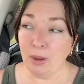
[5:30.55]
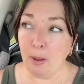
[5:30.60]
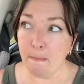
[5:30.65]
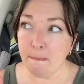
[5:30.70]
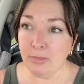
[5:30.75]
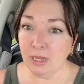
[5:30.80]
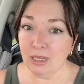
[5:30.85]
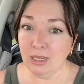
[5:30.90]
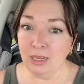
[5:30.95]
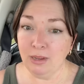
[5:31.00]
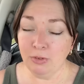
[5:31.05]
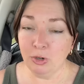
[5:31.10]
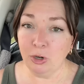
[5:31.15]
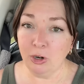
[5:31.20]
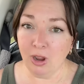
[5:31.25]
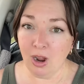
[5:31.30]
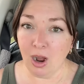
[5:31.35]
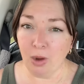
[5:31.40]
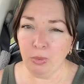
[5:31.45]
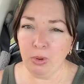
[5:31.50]
Believe it or
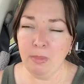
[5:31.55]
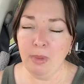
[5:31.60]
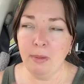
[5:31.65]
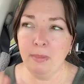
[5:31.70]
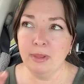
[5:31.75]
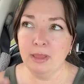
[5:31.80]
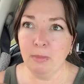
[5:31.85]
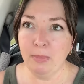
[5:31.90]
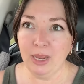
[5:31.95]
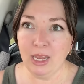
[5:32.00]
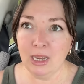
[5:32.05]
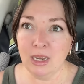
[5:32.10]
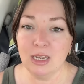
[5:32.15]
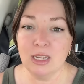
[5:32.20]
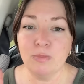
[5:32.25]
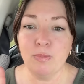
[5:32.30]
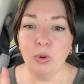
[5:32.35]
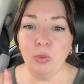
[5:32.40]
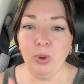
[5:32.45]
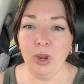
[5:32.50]
not, we may be at the
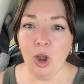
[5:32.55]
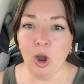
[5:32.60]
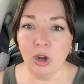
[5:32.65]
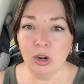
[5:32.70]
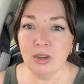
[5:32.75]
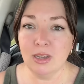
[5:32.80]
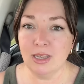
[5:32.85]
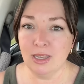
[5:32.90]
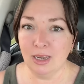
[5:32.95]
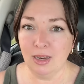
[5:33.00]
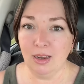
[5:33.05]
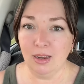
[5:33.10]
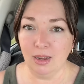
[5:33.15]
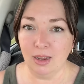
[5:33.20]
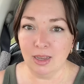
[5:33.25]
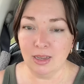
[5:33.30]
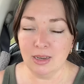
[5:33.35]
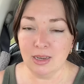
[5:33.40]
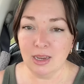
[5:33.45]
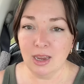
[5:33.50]
beginnings, but we are seeing
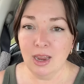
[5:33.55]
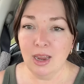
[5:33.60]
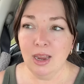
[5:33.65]
it